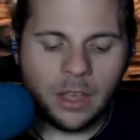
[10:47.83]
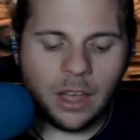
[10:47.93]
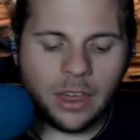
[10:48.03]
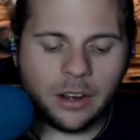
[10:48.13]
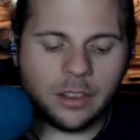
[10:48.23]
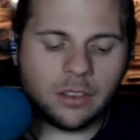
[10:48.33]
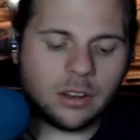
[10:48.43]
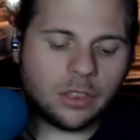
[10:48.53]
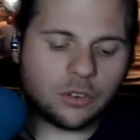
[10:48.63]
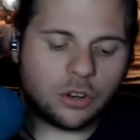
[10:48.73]
and then
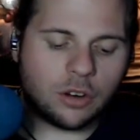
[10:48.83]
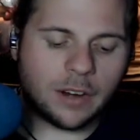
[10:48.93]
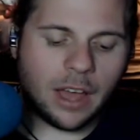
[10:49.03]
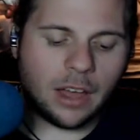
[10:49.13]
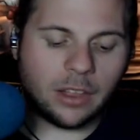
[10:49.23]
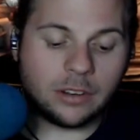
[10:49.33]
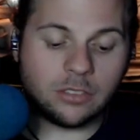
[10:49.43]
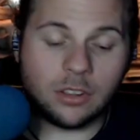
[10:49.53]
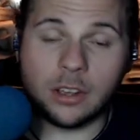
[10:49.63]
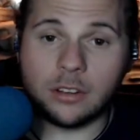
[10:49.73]
on the turf at
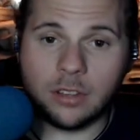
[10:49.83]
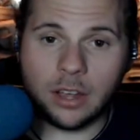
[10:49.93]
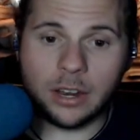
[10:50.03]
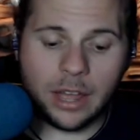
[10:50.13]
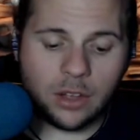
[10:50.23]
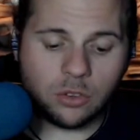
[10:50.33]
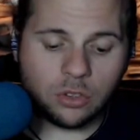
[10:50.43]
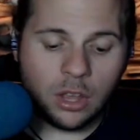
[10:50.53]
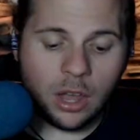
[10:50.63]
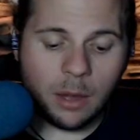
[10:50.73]
Kentucky Downs,
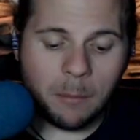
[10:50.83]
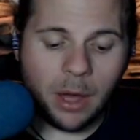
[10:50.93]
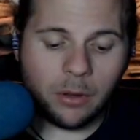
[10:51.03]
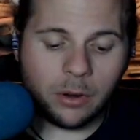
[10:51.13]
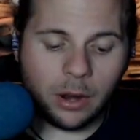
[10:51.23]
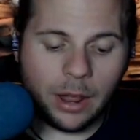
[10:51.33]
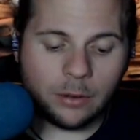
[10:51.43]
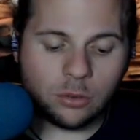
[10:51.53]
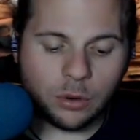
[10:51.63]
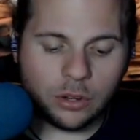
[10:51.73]
a mile in a
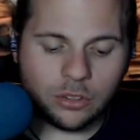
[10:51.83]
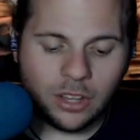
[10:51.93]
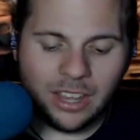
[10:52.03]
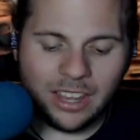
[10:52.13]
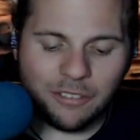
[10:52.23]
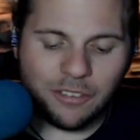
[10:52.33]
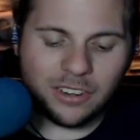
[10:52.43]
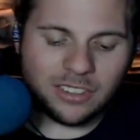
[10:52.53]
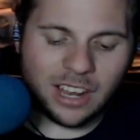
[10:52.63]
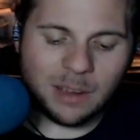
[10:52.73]
lounge race, he
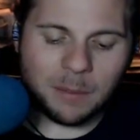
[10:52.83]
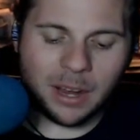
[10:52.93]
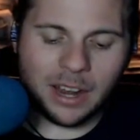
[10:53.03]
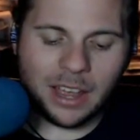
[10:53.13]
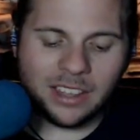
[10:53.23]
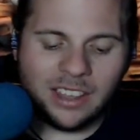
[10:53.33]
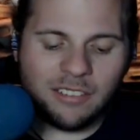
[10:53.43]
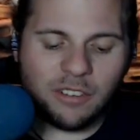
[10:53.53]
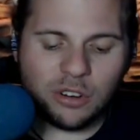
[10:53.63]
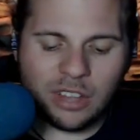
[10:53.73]
finished second by neck.
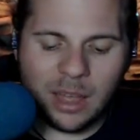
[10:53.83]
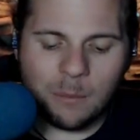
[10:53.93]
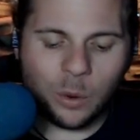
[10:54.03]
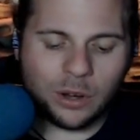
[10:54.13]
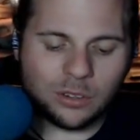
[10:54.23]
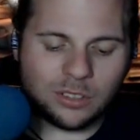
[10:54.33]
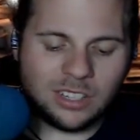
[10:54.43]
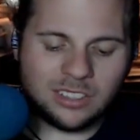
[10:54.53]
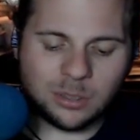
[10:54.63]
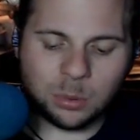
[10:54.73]
First time winners, he
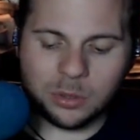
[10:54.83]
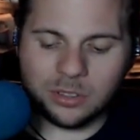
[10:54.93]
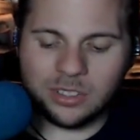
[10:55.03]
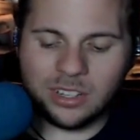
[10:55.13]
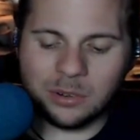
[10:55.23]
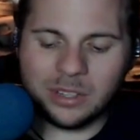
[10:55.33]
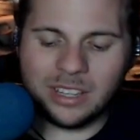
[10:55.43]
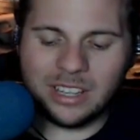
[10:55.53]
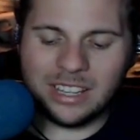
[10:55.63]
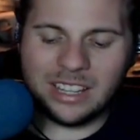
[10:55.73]
just was, you know,
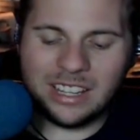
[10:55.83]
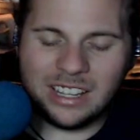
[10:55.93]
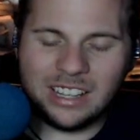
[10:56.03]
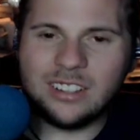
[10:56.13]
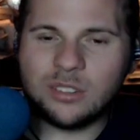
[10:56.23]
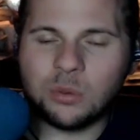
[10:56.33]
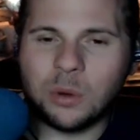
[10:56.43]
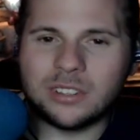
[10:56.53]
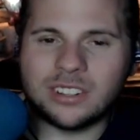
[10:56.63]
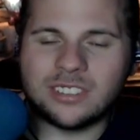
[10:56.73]
he just
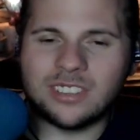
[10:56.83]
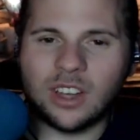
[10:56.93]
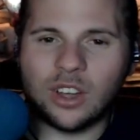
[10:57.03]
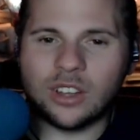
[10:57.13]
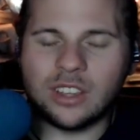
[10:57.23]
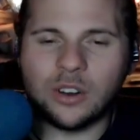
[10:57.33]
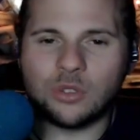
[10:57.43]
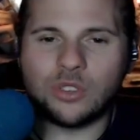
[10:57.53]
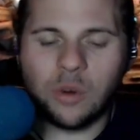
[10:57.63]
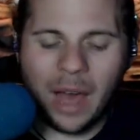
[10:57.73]
wasn't, you know,
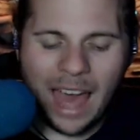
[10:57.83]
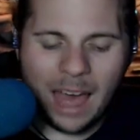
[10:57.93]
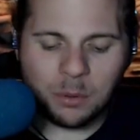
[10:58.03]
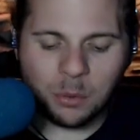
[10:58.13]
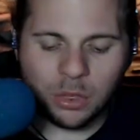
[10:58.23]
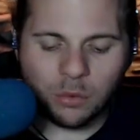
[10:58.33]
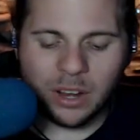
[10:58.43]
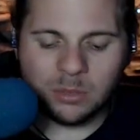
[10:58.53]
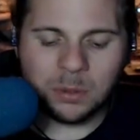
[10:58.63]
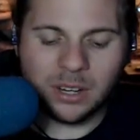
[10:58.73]
so happy with the
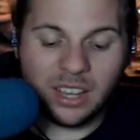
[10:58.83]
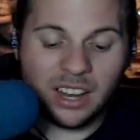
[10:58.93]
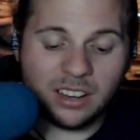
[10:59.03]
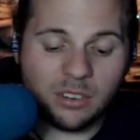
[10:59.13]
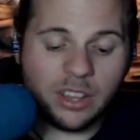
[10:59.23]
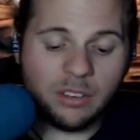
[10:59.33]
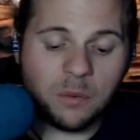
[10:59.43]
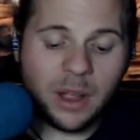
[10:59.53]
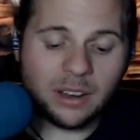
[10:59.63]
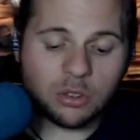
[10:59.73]
race. But again, he
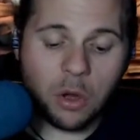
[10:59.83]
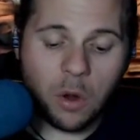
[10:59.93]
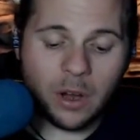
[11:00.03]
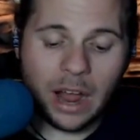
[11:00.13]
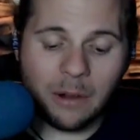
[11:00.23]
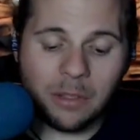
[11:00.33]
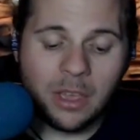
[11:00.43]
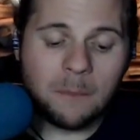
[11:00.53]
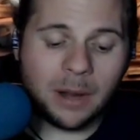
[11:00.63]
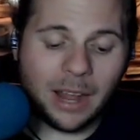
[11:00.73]
ran his heart out.
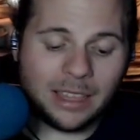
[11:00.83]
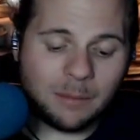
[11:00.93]
But I think